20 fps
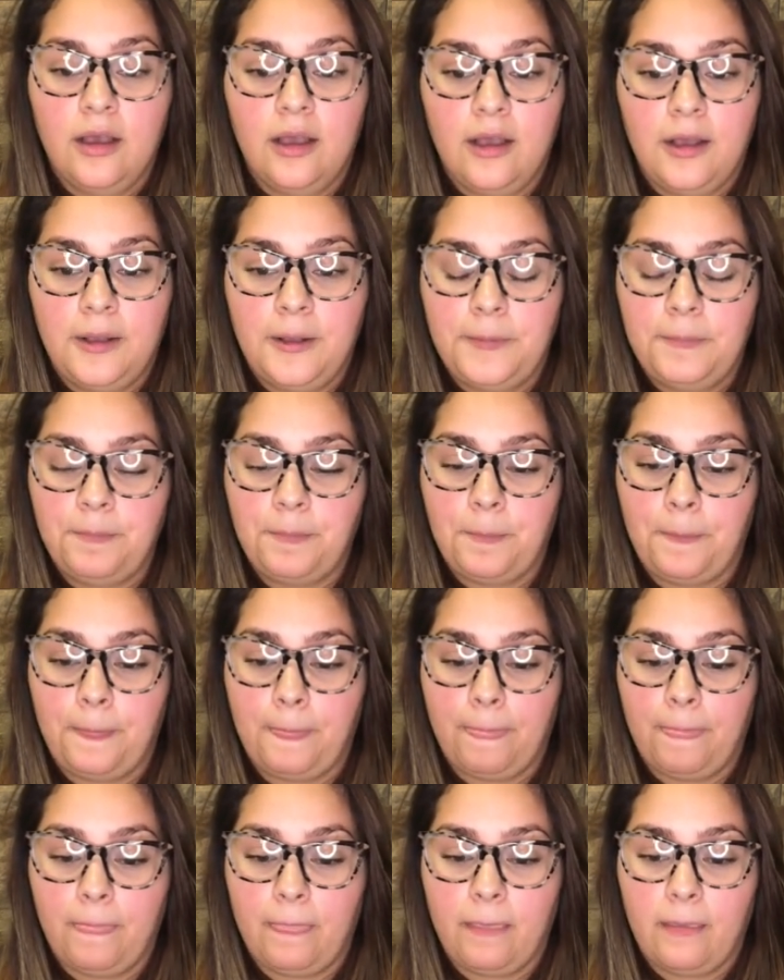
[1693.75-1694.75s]
And
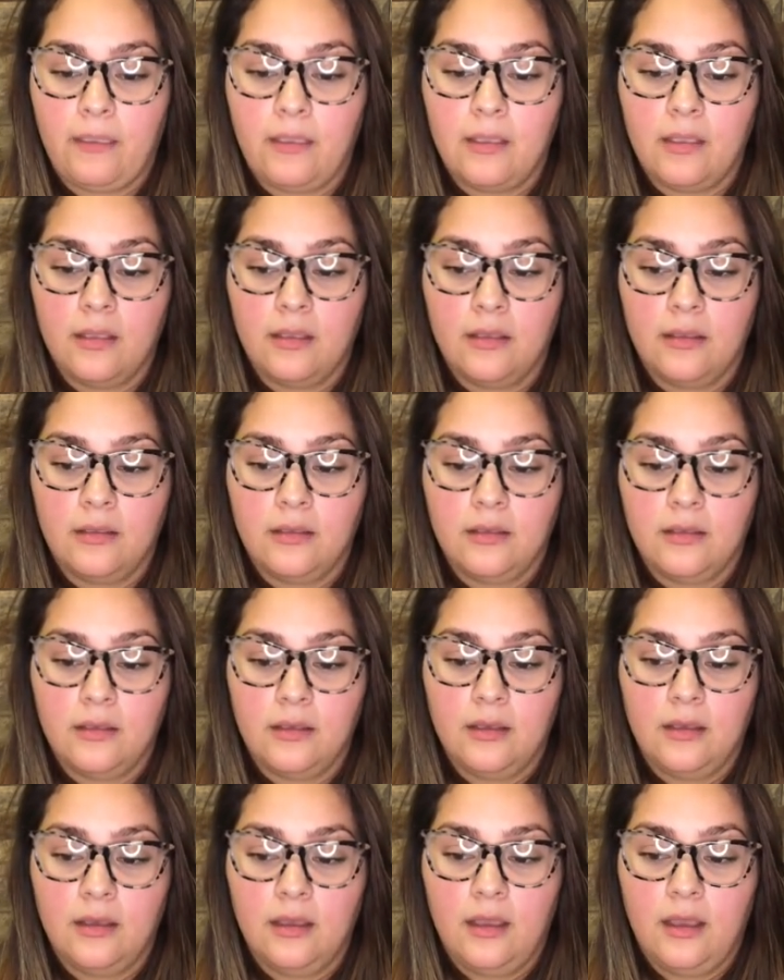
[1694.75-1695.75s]

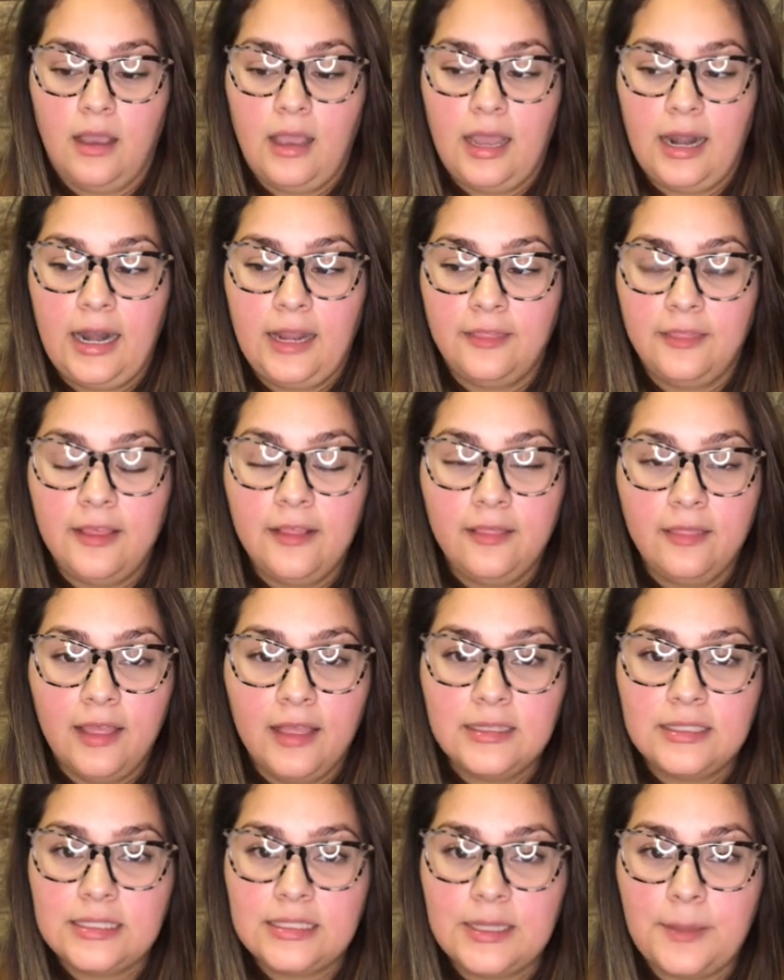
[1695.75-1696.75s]
I think
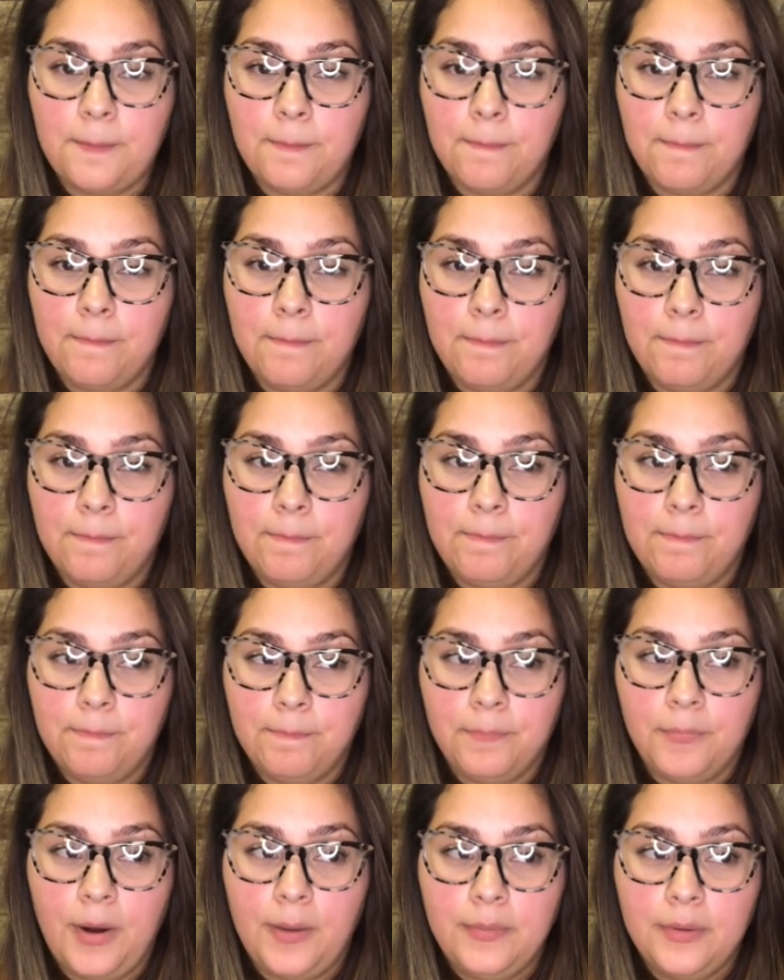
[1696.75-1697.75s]
that's
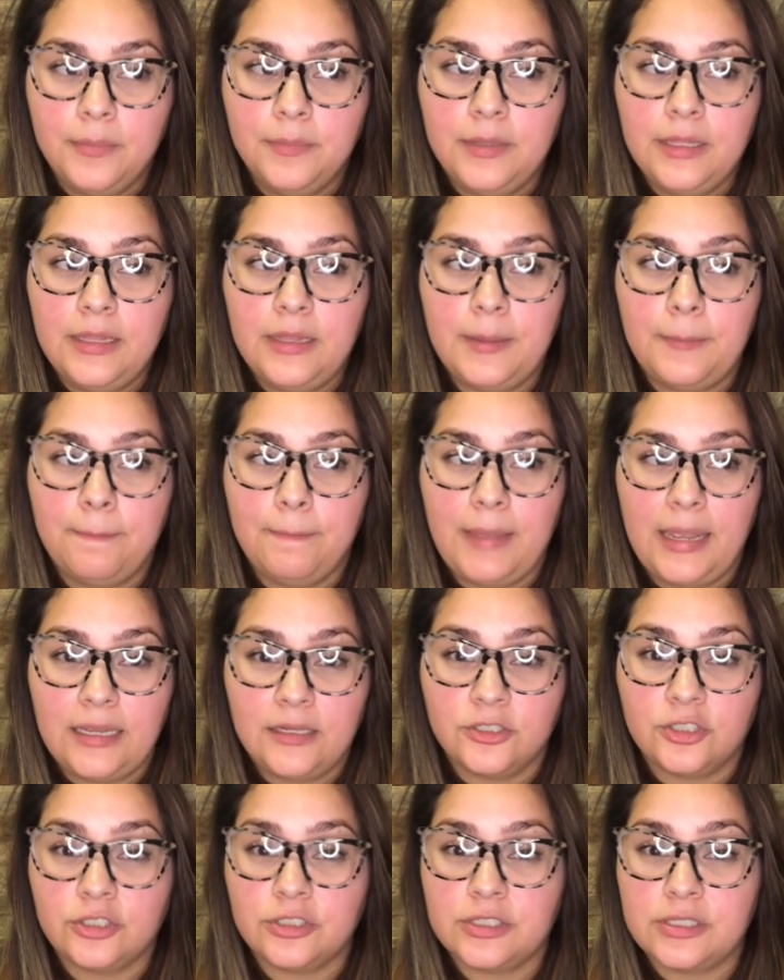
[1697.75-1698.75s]
probably the
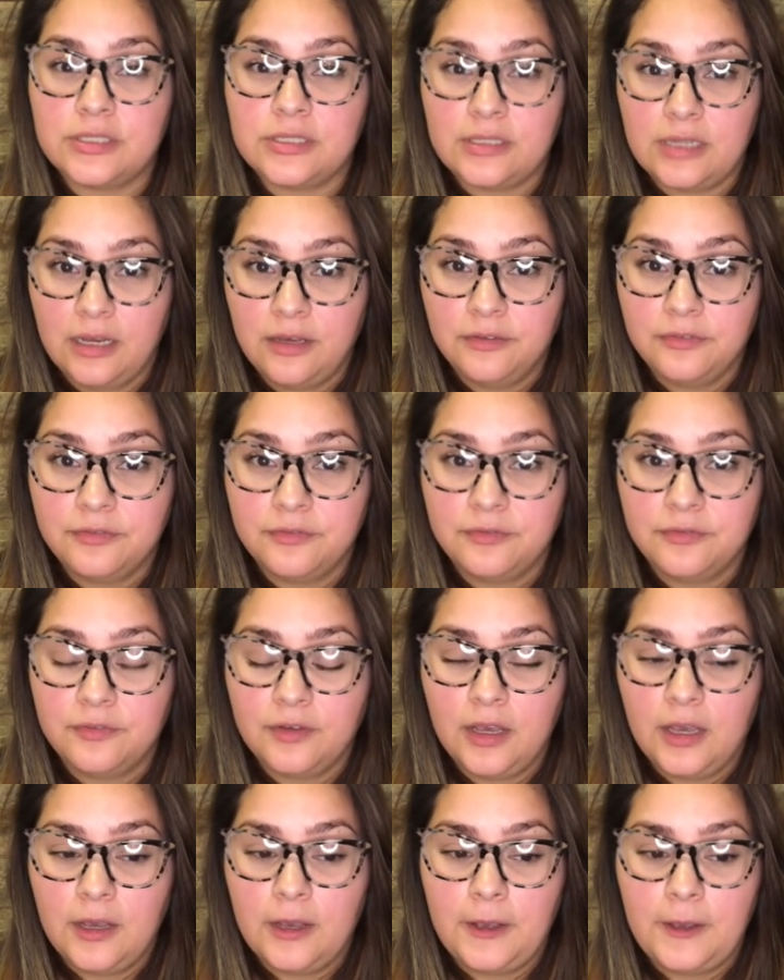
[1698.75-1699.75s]
major stuff.
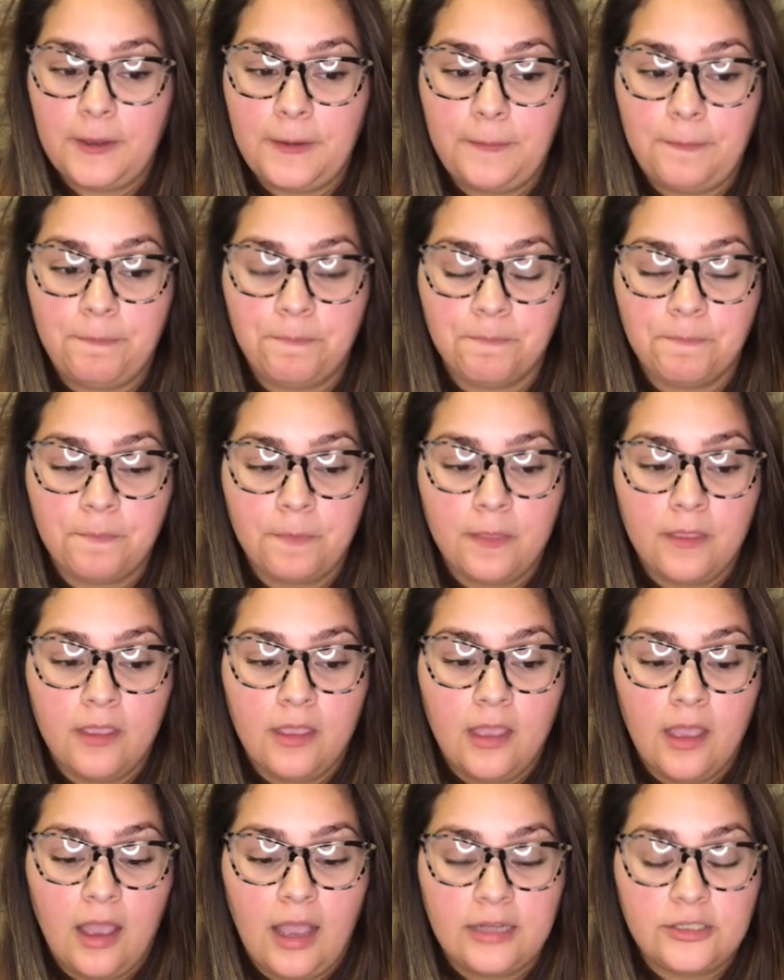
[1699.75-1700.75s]

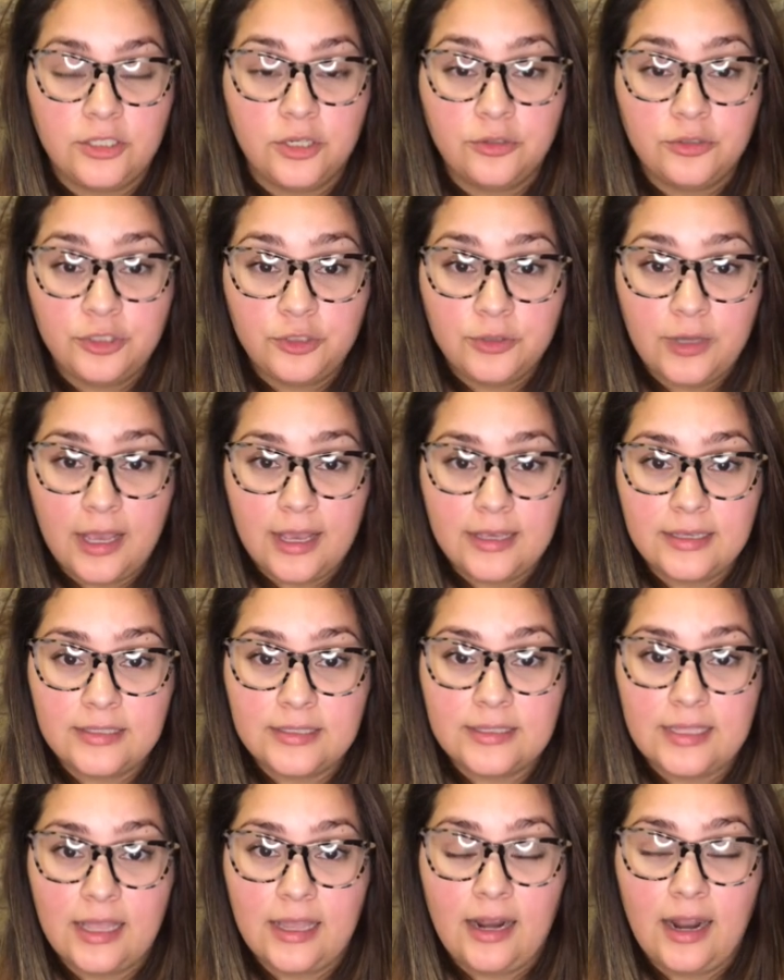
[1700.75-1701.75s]
I told you guys
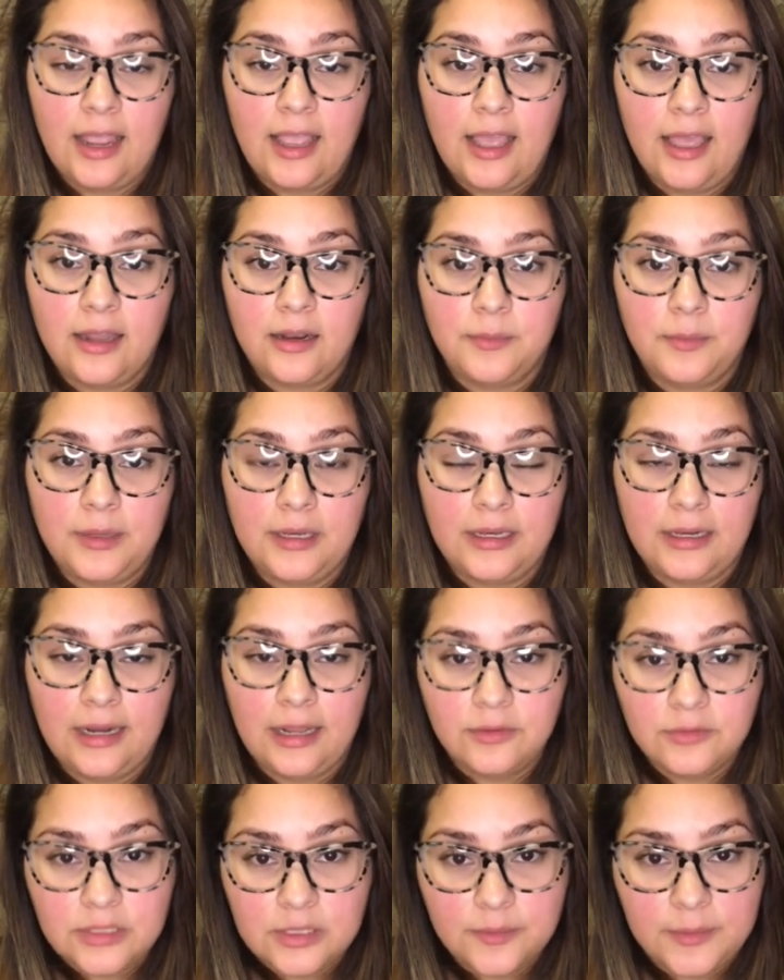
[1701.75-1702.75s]
that I had a big
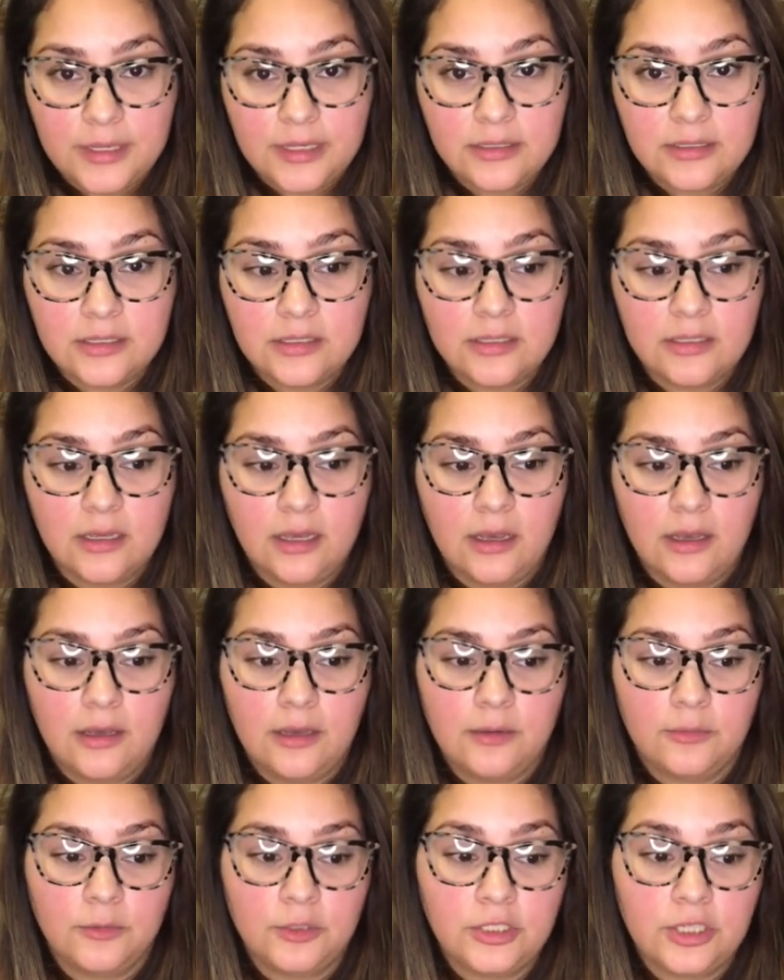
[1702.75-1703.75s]
announcement,
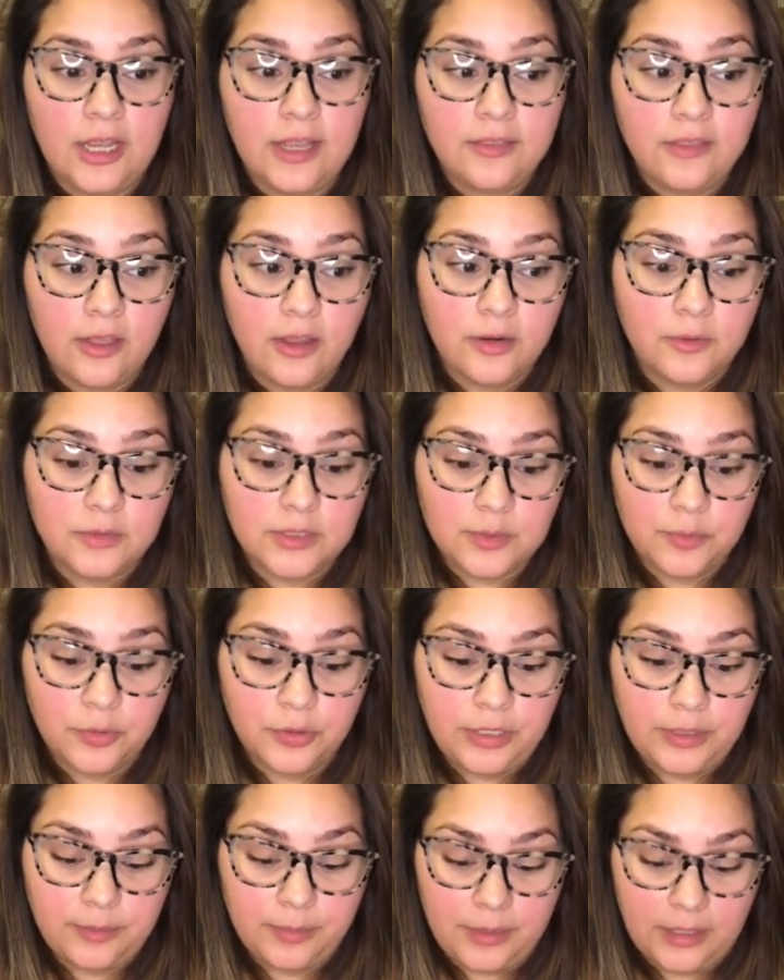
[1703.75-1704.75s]
which I thought it was
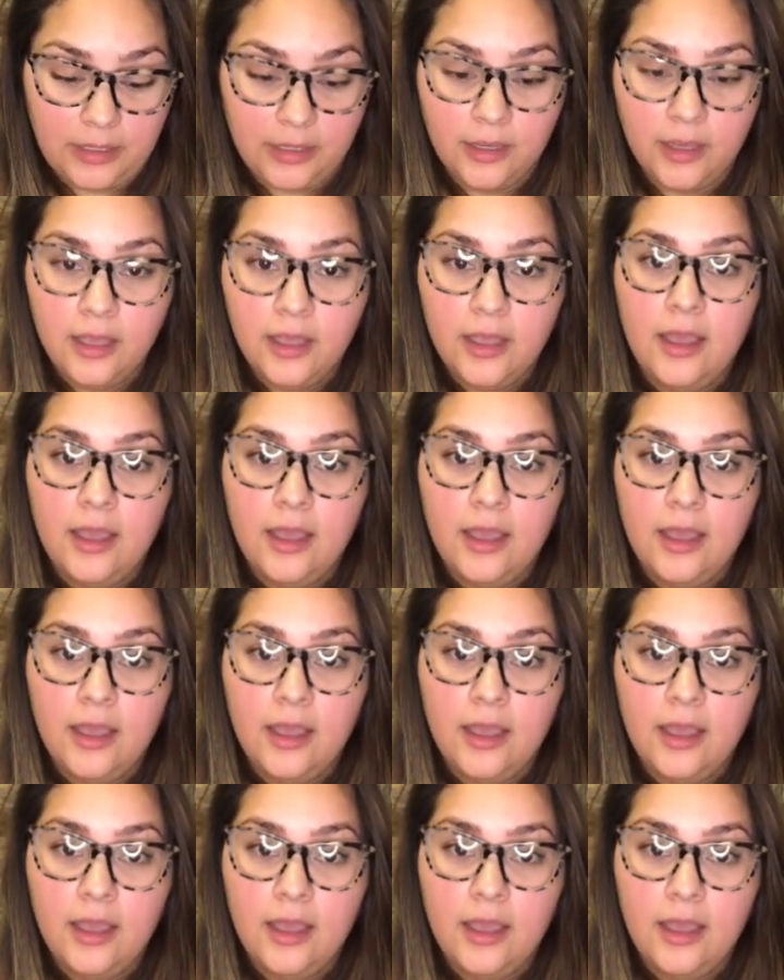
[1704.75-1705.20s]
pretty big.